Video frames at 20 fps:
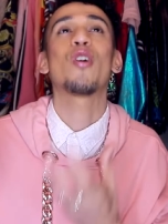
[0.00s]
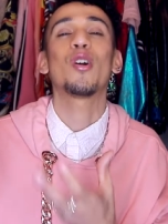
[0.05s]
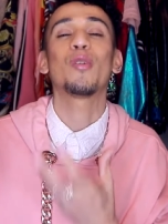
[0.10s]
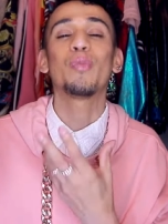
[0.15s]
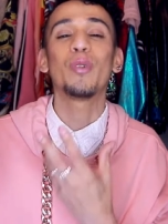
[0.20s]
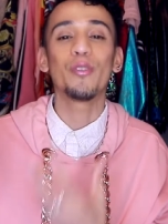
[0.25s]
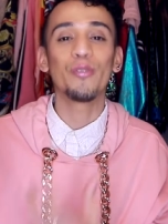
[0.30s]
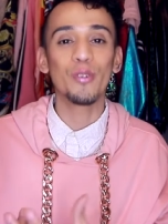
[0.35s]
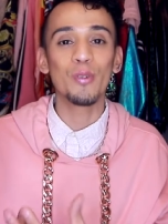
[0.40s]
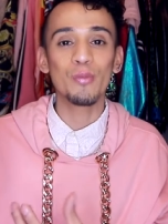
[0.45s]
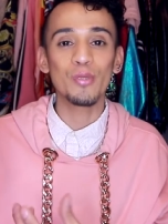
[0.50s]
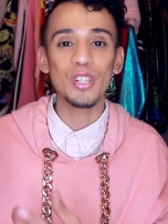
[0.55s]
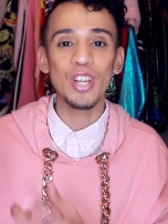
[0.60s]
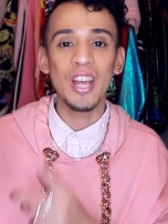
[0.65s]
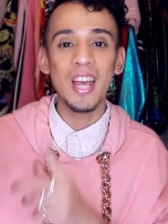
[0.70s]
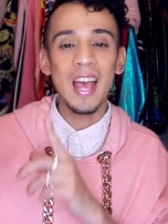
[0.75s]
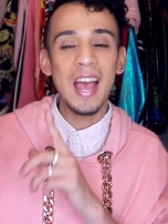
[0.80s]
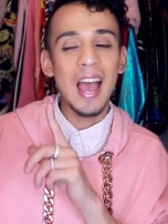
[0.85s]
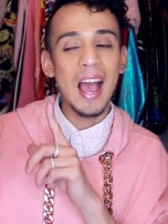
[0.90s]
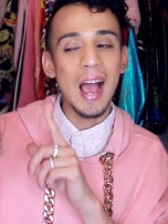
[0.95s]
perfumes,
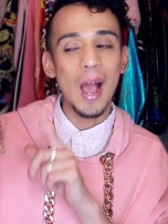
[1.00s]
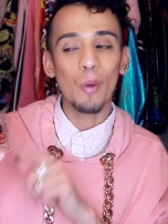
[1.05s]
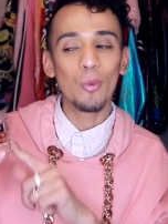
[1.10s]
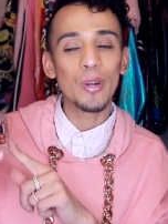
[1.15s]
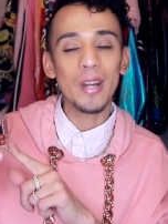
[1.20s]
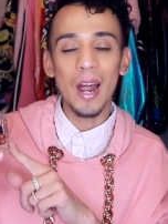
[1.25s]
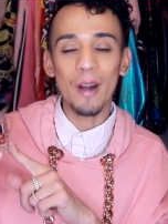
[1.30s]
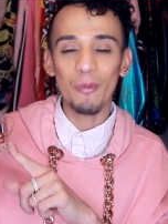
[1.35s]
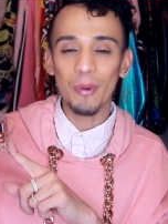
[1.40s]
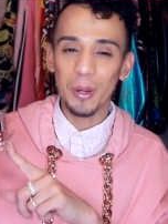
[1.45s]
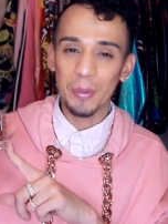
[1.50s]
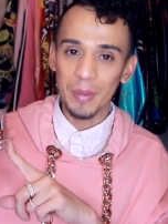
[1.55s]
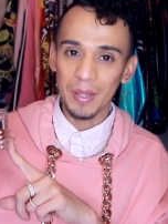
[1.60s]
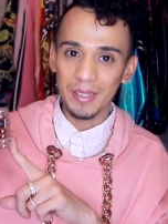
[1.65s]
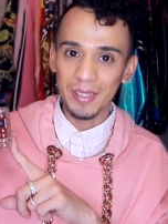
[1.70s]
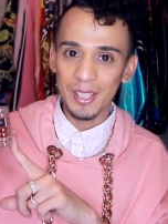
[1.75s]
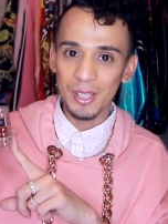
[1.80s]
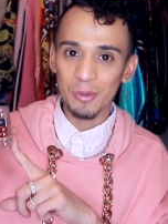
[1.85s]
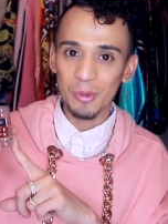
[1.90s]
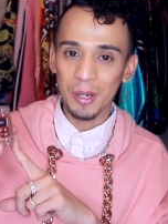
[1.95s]
I would not
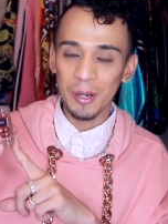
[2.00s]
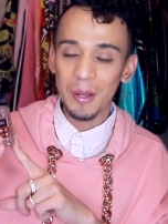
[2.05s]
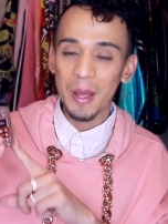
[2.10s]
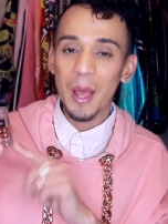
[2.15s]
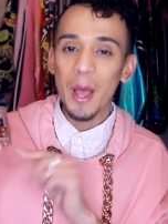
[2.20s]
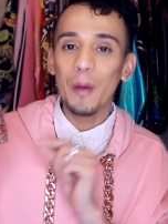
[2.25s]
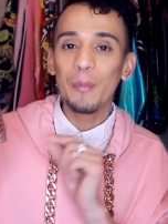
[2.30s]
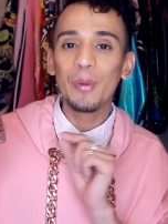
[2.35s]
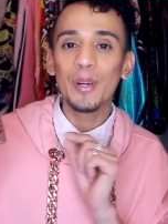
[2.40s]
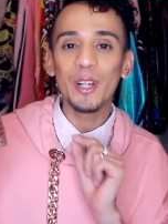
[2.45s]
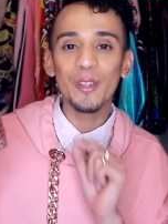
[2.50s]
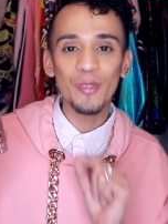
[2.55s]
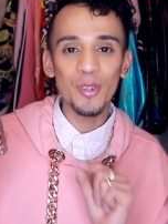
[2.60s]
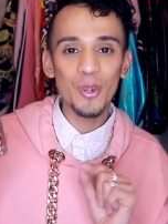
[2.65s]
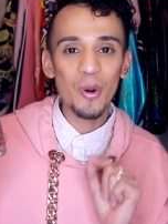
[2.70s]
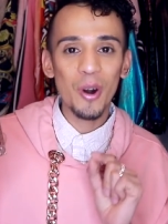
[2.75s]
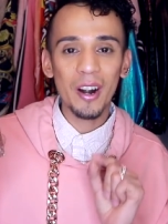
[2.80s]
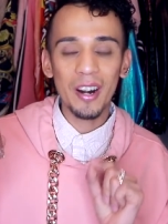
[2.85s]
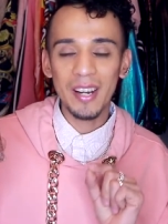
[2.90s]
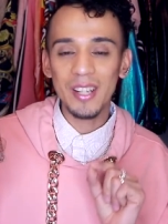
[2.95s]
recommend this one. But if
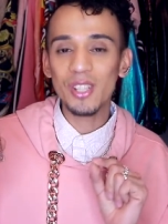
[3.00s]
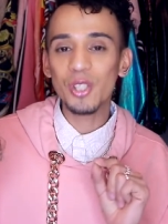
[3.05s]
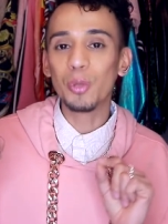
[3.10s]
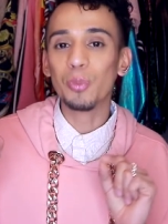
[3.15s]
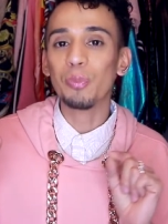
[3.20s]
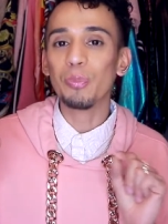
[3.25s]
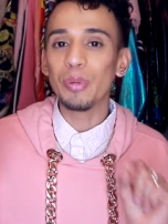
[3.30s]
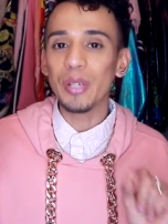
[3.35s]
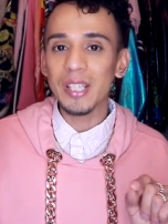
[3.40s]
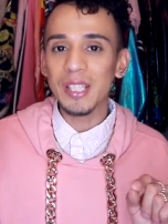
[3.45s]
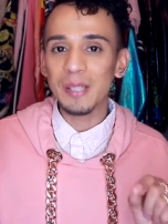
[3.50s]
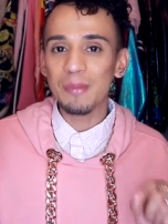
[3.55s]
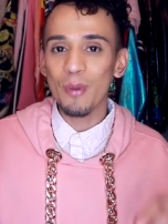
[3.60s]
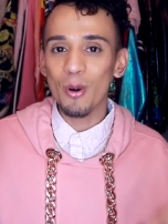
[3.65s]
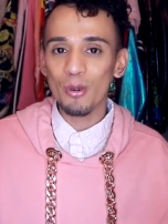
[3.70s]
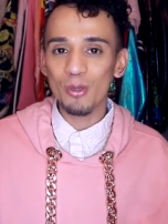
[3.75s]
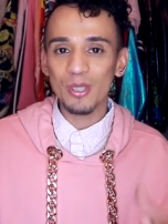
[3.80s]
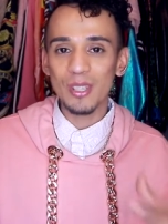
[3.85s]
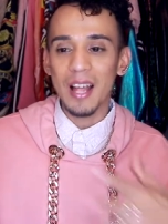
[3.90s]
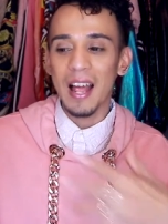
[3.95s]
you are into beast
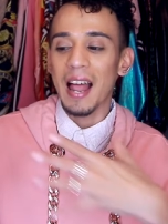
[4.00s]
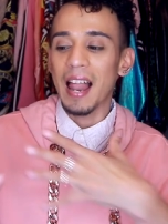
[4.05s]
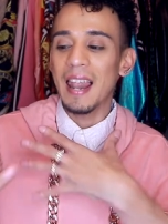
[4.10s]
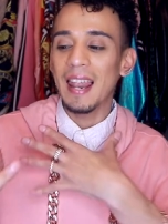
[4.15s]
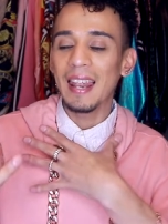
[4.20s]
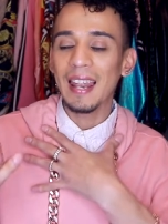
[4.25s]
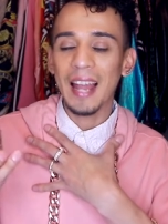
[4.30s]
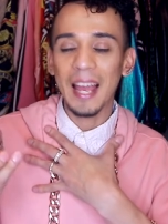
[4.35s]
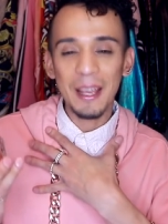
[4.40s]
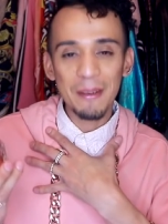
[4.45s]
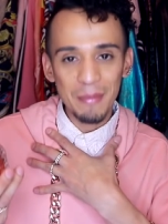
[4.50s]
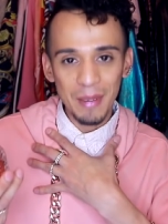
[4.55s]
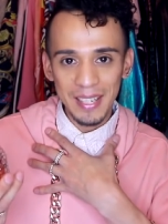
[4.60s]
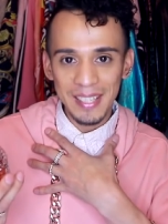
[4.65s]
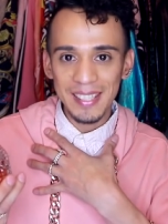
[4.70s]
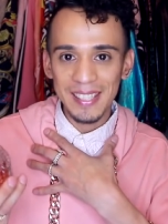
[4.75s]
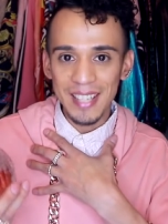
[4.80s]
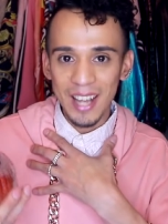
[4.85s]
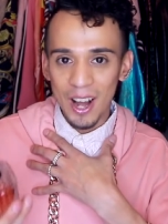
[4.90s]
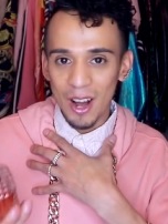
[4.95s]
mode like
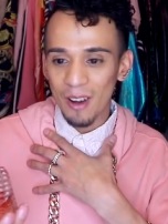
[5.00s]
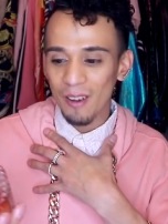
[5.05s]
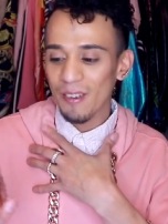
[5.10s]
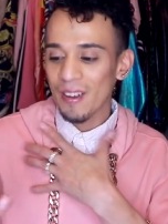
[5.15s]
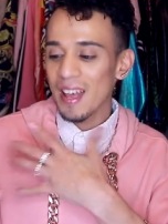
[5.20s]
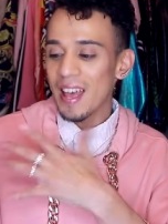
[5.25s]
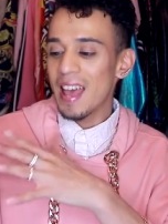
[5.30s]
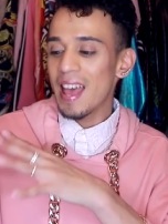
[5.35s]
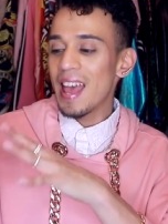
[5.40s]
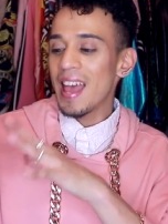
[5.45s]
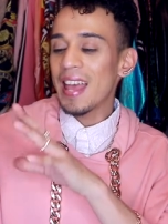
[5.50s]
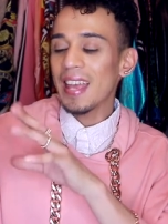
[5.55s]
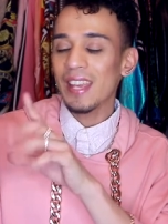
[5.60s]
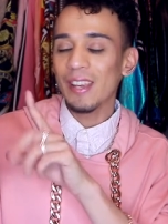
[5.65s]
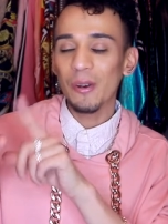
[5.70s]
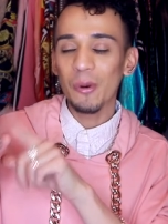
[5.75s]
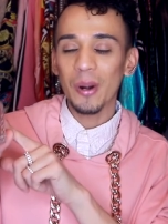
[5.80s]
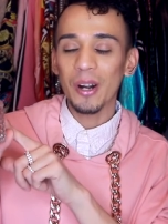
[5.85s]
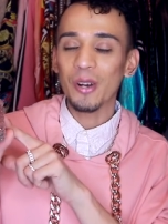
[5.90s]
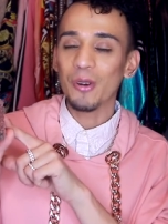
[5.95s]
myself,
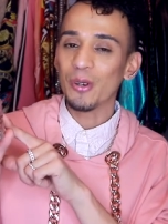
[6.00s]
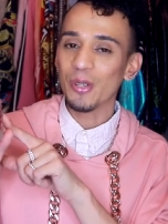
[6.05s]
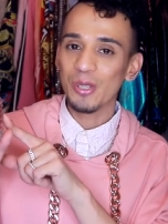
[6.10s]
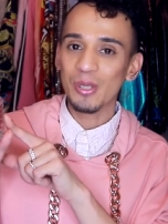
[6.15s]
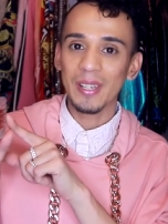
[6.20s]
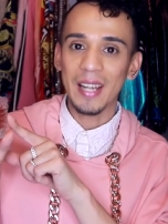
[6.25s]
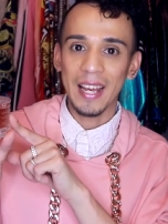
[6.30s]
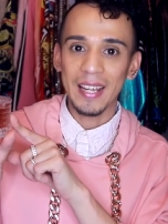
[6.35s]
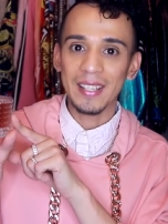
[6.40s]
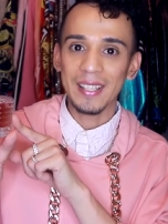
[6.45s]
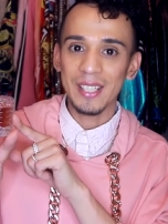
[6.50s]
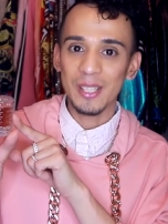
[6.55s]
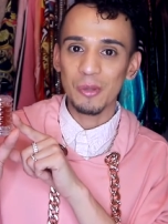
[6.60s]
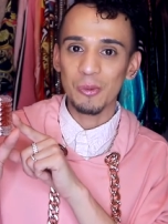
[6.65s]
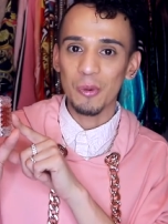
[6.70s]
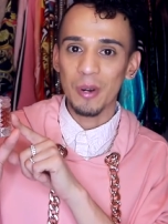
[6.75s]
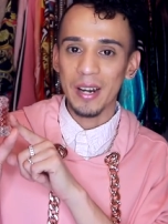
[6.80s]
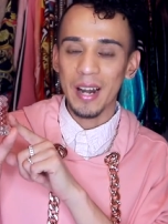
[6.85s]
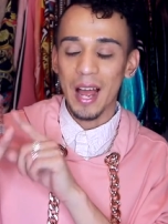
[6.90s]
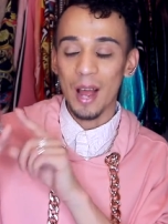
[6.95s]
you are going to like this
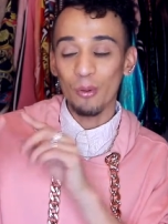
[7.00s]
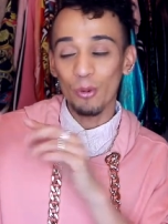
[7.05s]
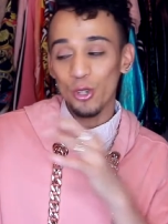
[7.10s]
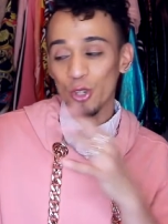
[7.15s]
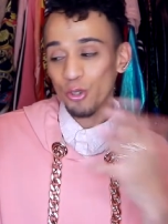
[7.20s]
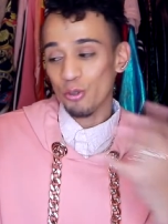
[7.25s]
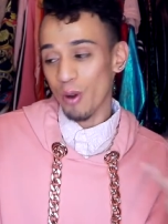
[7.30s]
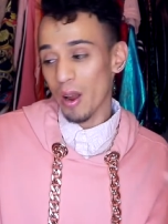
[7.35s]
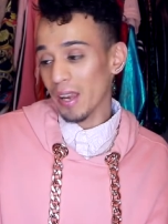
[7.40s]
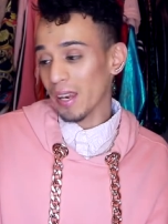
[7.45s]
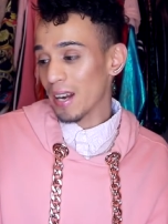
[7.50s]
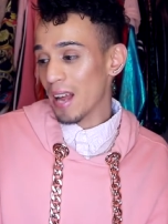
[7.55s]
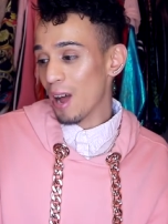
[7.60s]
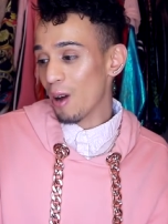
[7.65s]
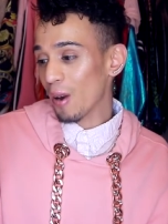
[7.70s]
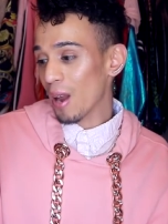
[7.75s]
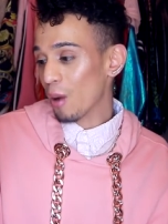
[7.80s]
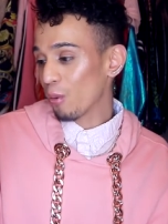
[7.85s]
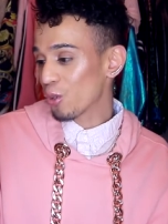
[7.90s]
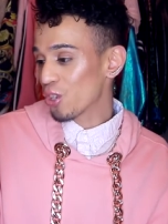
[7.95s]
one. I would try it
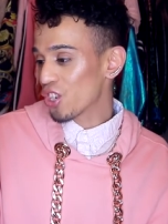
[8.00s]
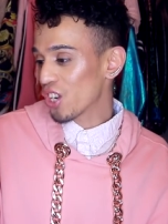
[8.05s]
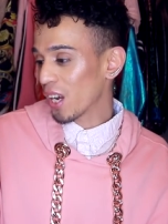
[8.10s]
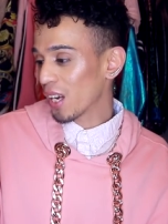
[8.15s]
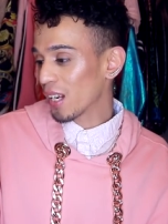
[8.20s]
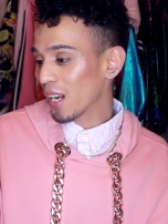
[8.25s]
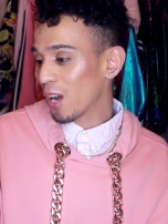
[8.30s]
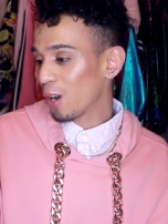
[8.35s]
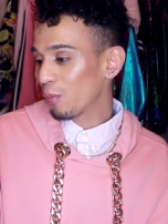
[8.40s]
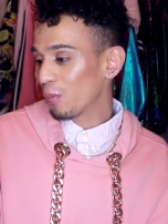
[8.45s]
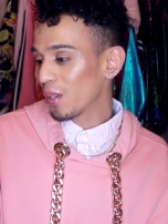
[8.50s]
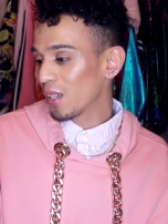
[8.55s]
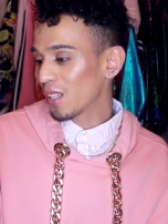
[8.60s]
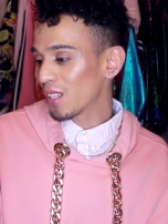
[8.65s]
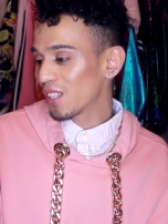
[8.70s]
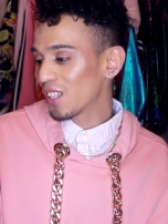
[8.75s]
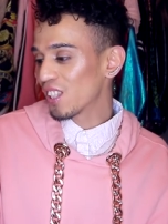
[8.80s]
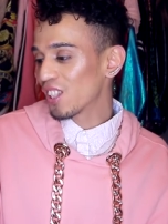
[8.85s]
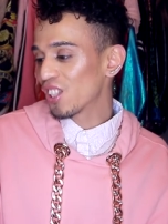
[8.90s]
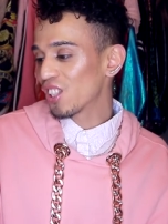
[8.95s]
out. I would check it out,
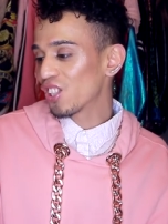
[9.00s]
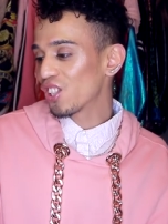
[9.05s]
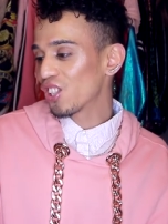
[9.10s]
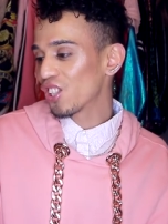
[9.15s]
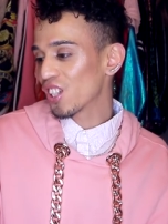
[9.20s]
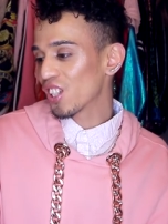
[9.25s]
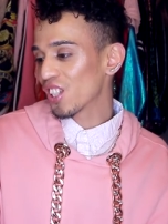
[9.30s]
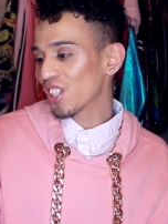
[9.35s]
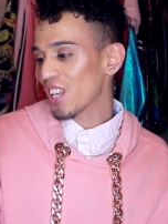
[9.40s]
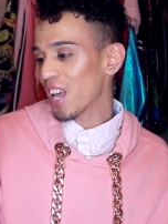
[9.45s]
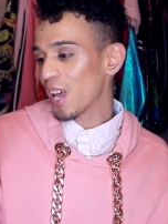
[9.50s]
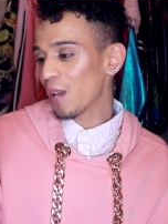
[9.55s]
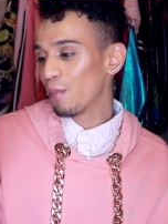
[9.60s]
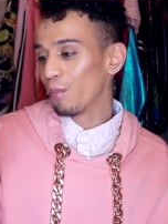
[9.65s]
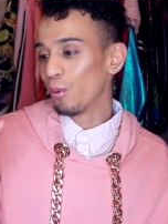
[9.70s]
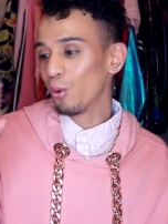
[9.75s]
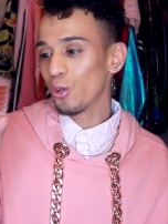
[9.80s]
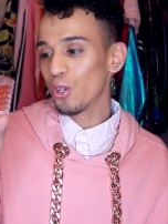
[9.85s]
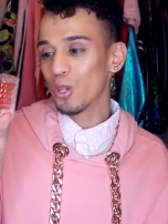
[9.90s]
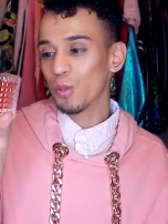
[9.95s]
because this is just a
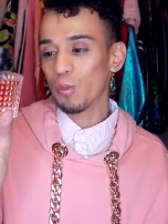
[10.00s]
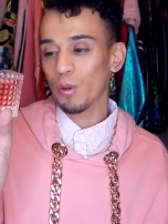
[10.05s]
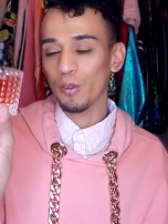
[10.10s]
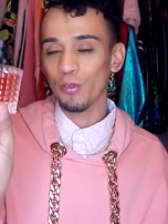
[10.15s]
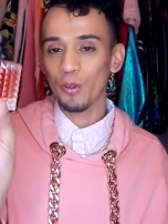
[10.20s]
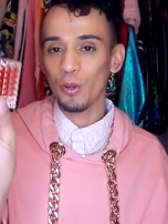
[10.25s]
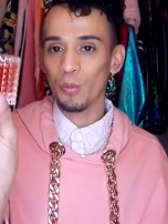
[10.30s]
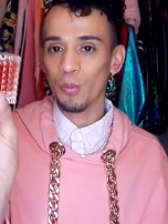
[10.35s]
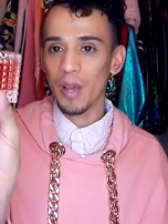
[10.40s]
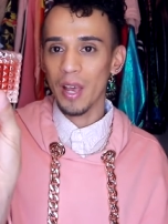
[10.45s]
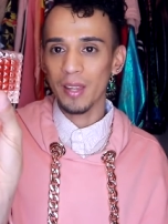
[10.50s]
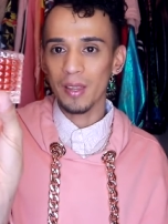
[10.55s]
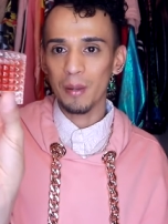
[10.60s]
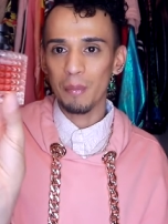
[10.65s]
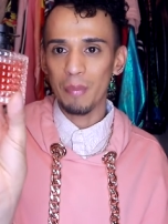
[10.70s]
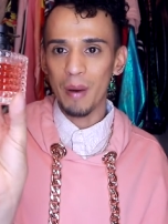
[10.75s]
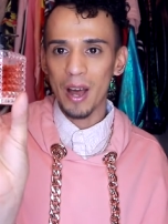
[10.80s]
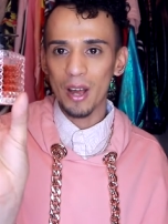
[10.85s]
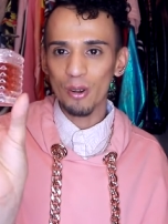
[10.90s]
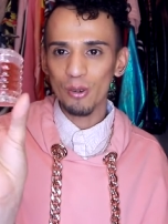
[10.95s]
bougie perfume and the
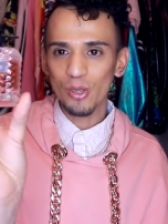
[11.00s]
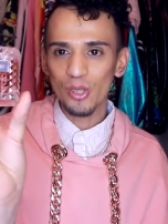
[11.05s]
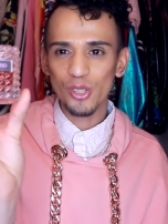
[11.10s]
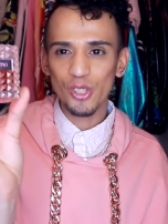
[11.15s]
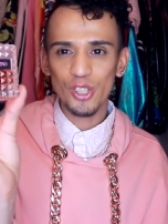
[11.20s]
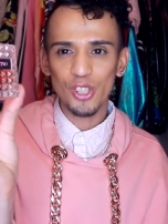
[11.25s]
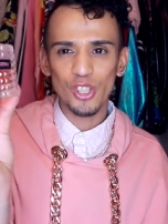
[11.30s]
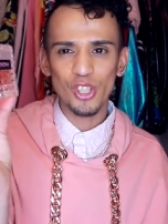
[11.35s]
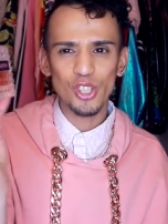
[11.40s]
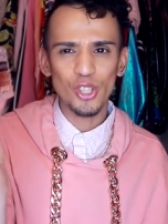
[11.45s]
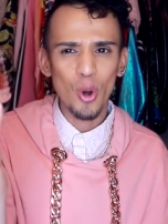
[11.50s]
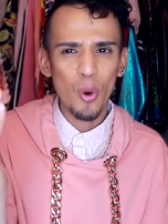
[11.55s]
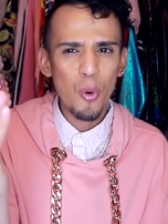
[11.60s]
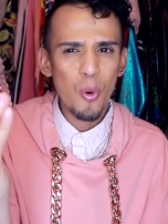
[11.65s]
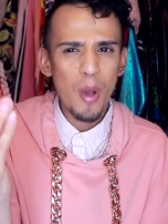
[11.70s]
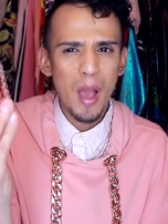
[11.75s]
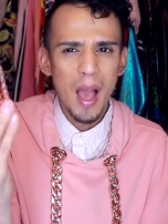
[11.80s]
bottle is just so